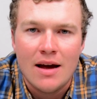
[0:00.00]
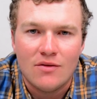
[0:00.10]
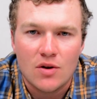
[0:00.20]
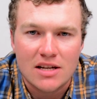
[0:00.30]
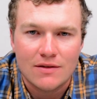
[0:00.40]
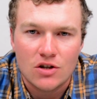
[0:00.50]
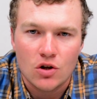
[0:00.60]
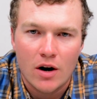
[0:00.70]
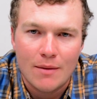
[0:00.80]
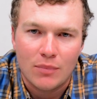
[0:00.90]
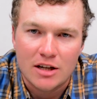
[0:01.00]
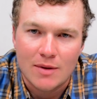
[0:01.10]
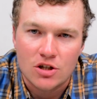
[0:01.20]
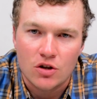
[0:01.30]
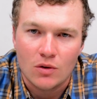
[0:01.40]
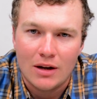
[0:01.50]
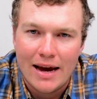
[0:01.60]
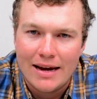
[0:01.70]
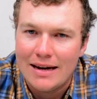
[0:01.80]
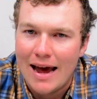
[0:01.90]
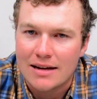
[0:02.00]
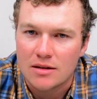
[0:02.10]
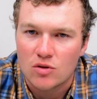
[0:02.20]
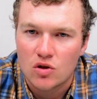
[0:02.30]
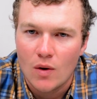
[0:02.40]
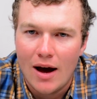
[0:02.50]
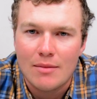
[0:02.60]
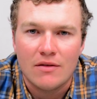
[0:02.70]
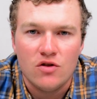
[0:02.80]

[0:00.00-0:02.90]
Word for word: If you guys have enjoyed it, please make sure you like it and subscribe.